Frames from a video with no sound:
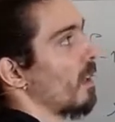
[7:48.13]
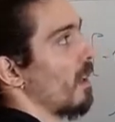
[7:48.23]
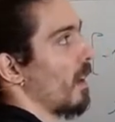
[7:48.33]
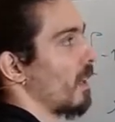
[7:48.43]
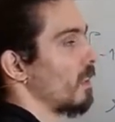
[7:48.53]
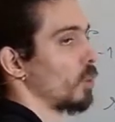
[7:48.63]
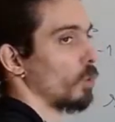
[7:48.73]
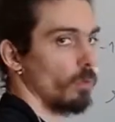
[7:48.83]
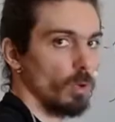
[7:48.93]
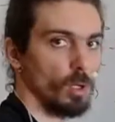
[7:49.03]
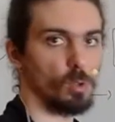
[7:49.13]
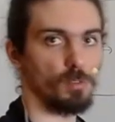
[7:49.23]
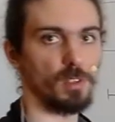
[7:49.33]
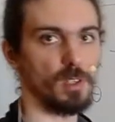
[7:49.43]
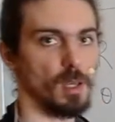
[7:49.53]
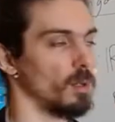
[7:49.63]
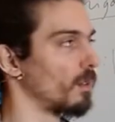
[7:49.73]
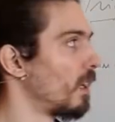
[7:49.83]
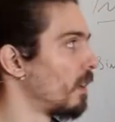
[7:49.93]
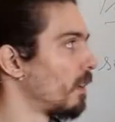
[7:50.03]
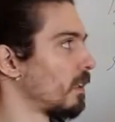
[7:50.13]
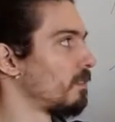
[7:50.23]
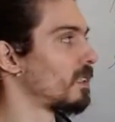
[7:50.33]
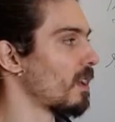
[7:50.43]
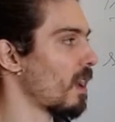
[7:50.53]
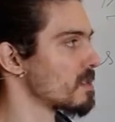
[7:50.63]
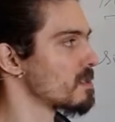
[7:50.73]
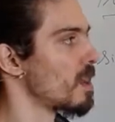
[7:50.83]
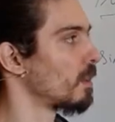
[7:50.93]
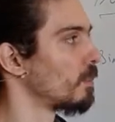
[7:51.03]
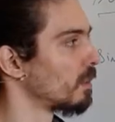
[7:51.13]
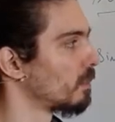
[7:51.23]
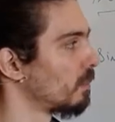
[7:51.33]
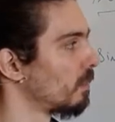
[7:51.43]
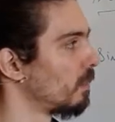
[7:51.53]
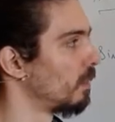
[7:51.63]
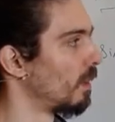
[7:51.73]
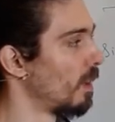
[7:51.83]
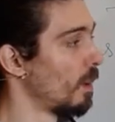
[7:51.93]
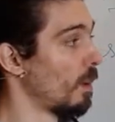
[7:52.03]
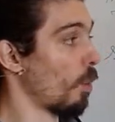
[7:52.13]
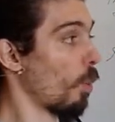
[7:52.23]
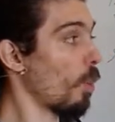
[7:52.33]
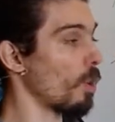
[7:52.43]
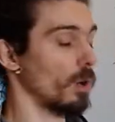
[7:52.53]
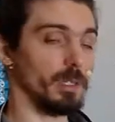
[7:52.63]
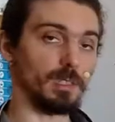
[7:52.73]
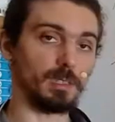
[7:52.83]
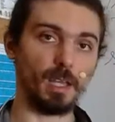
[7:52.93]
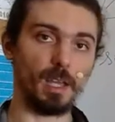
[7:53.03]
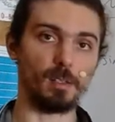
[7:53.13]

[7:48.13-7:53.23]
and each row of the table gives an assignment. Or instead,